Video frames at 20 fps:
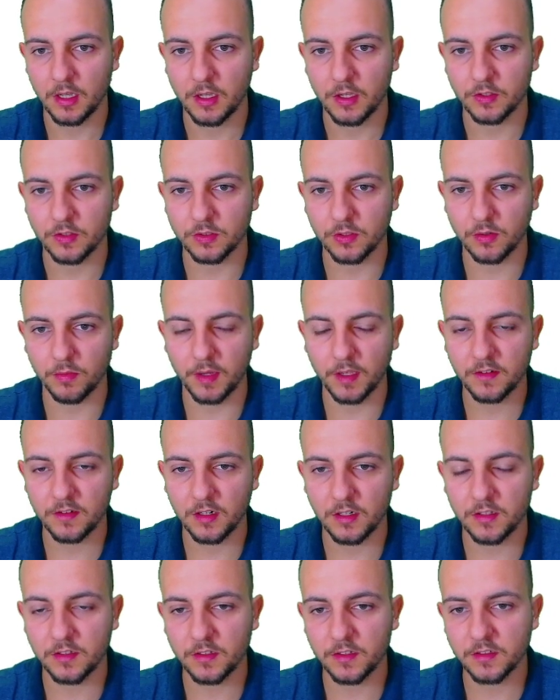So basically,
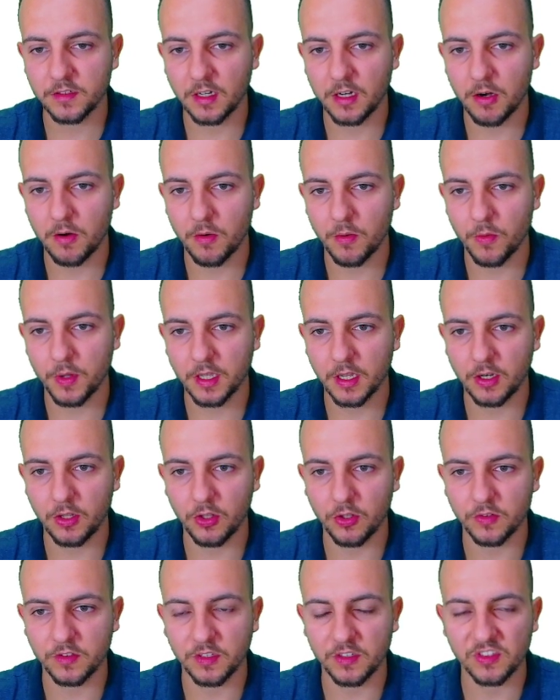this is how we can
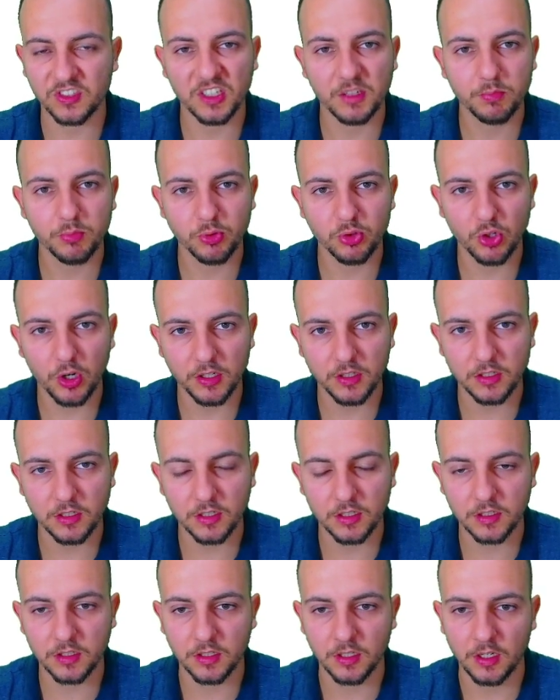use the
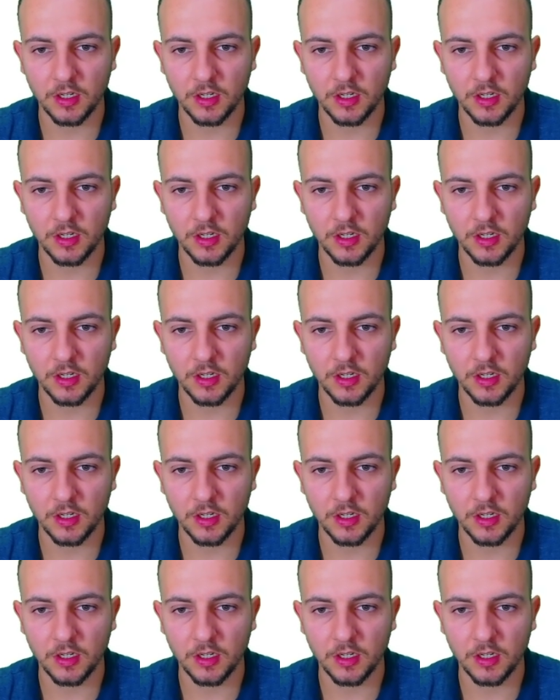SUMPRODUCT